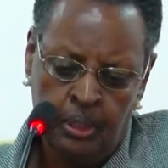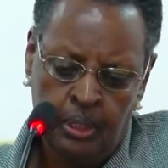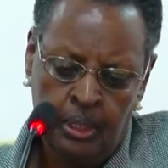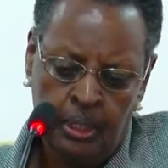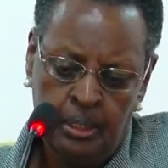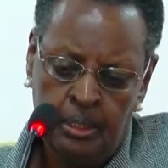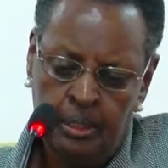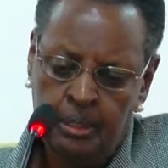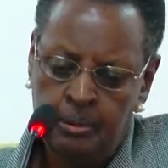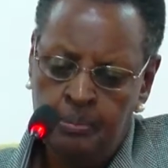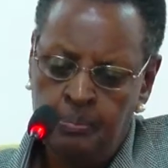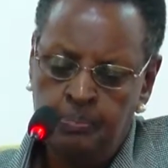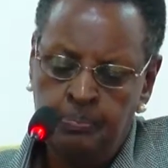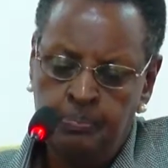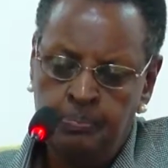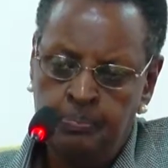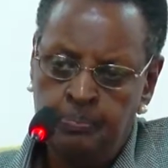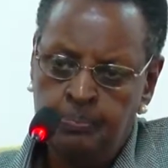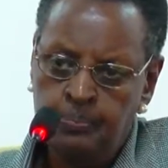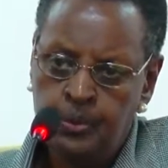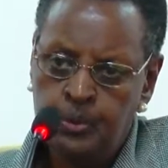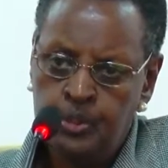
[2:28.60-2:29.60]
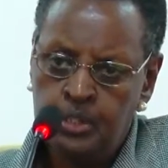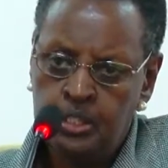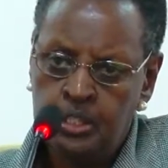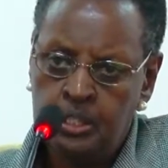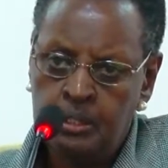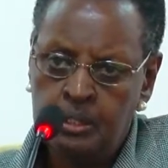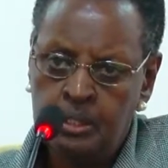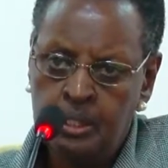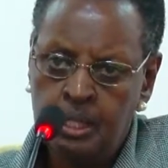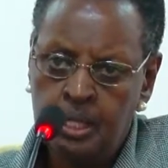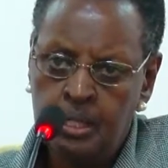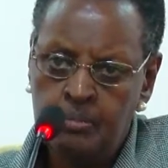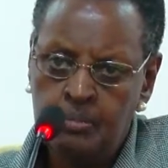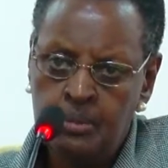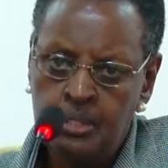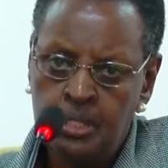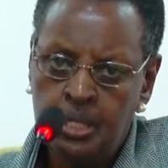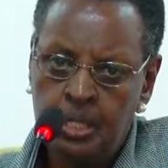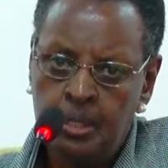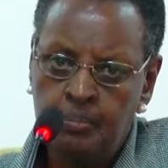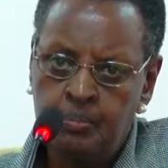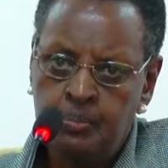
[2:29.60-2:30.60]
any project comes
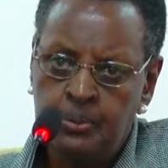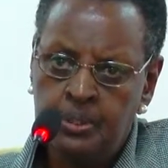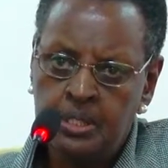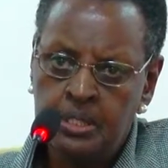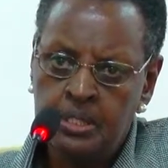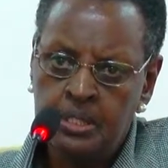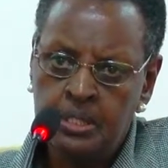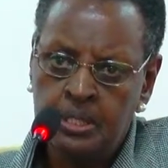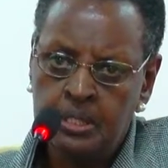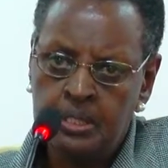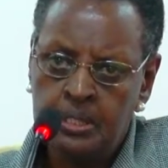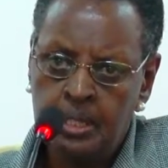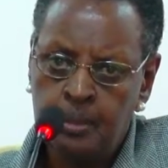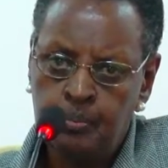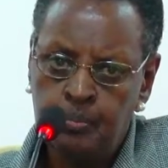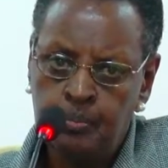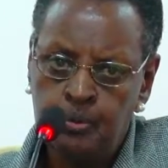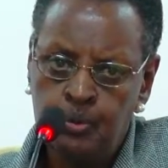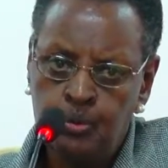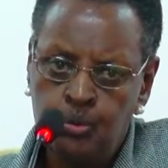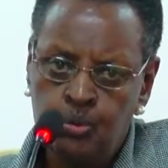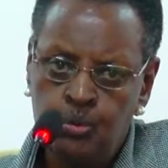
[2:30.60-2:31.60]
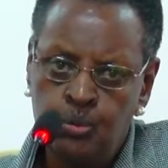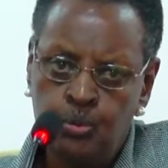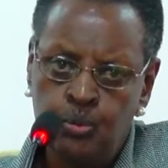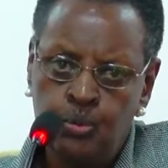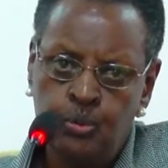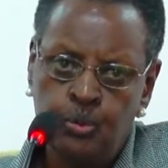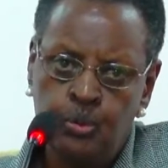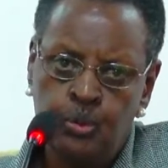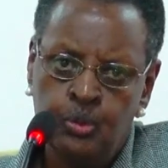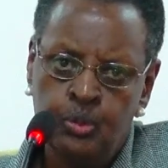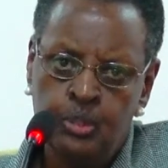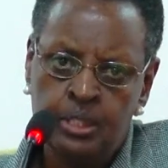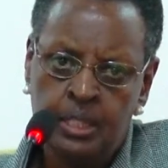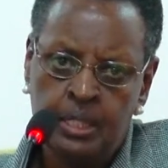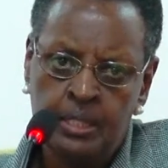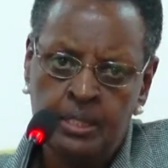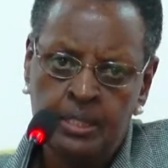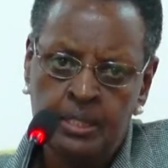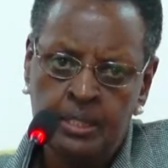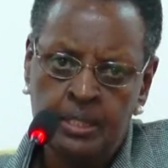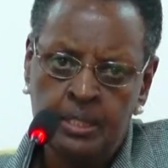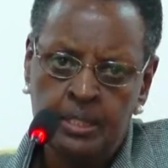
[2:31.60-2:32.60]
up, they set up new
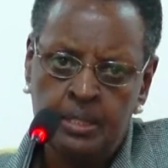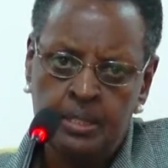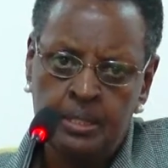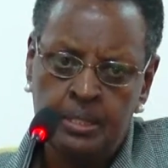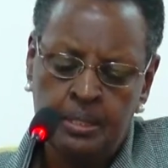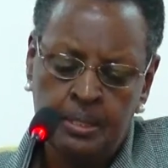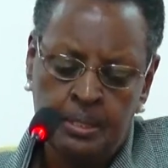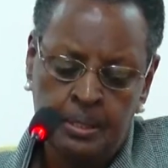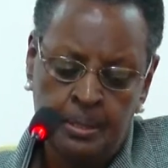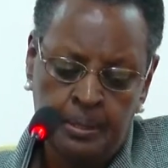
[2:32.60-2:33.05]
charges.